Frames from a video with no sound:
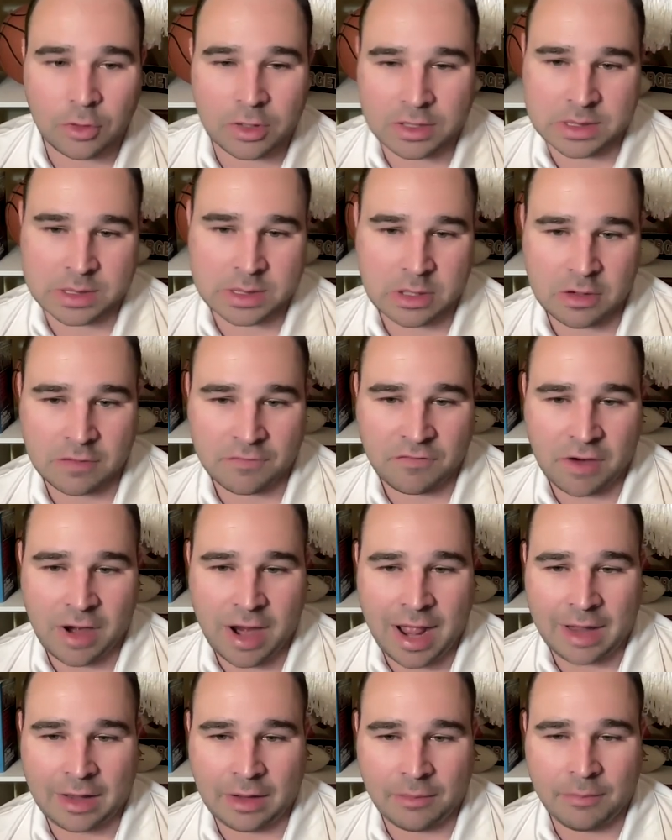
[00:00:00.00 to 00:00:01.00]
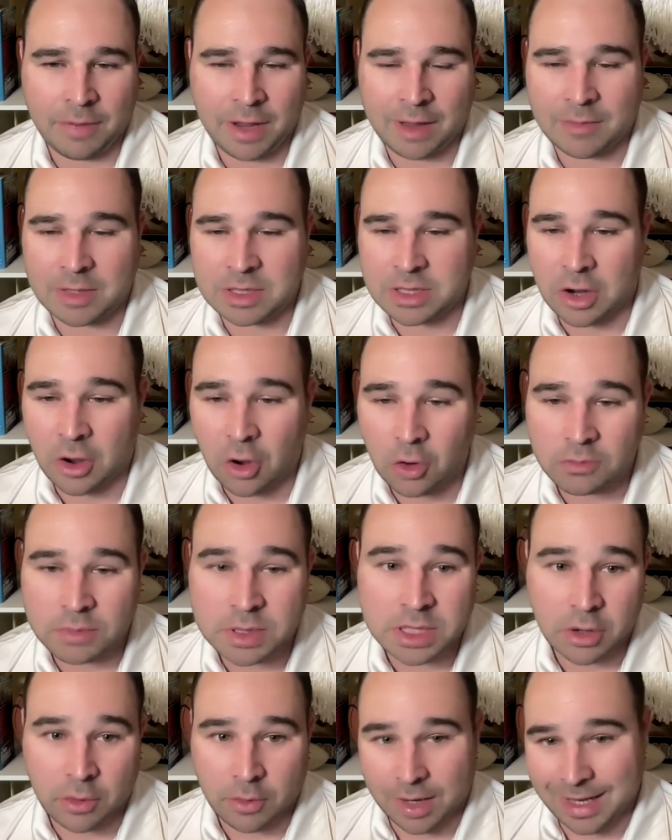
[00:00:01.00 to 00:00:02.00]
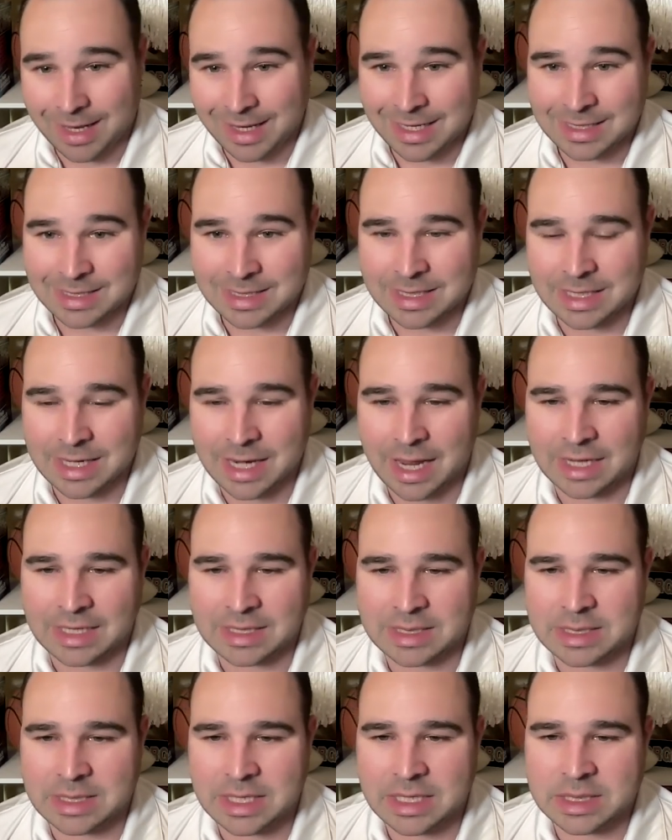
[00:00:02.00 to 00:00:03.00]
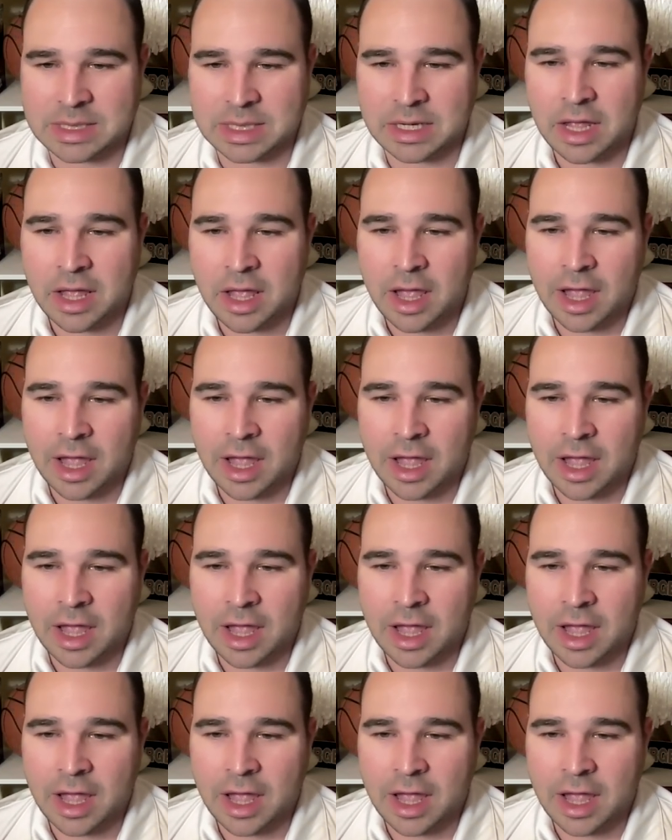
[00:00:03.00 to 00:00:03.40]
concern for Alabama's hopes going into next season,